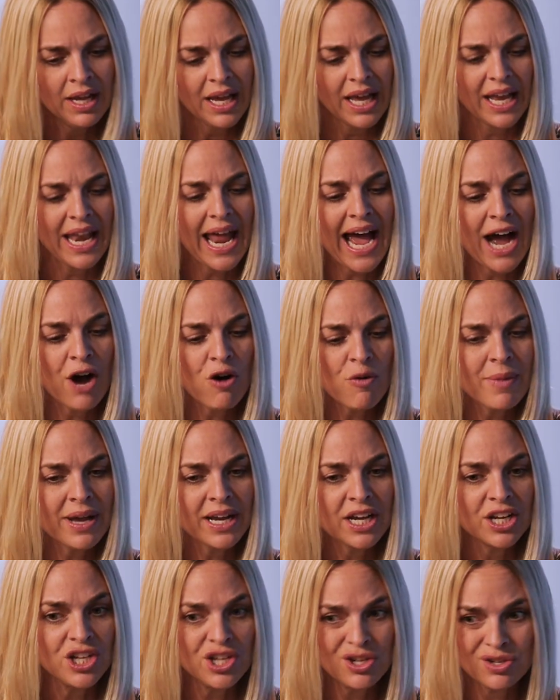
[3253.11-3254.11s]
And how am I
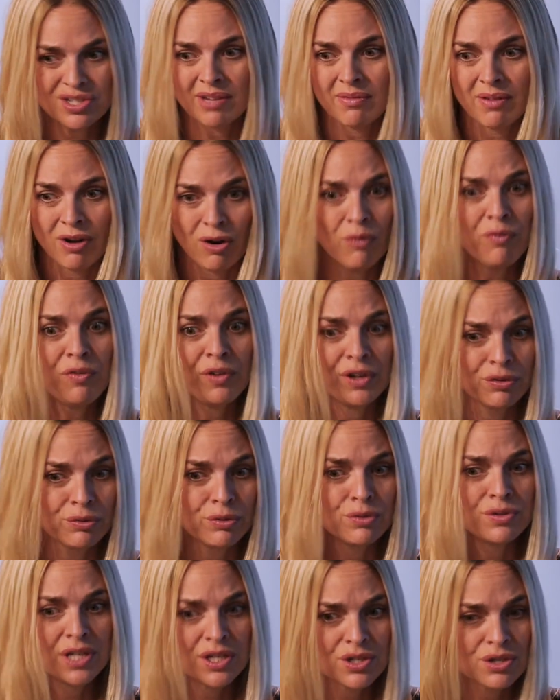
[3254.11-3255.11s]
going to use it, hopefully through
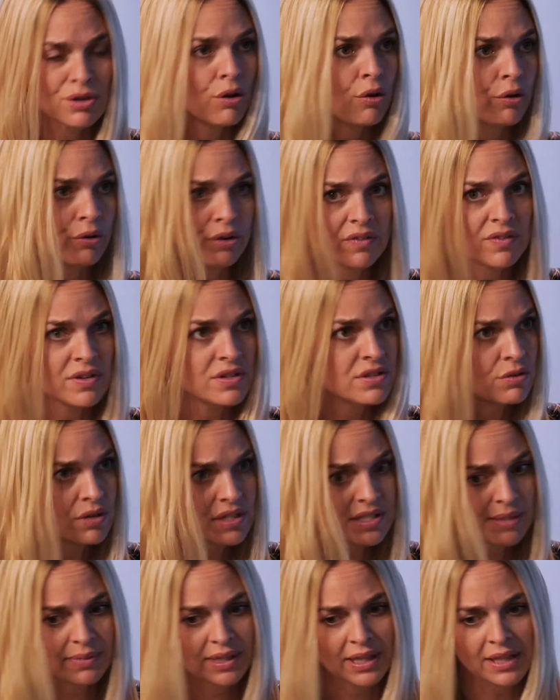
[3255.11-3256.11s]
digital or even doing
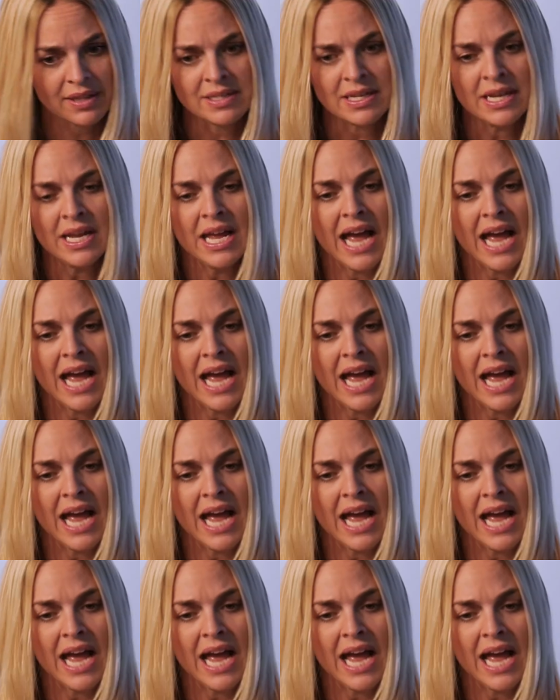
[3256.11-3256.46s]
something like that?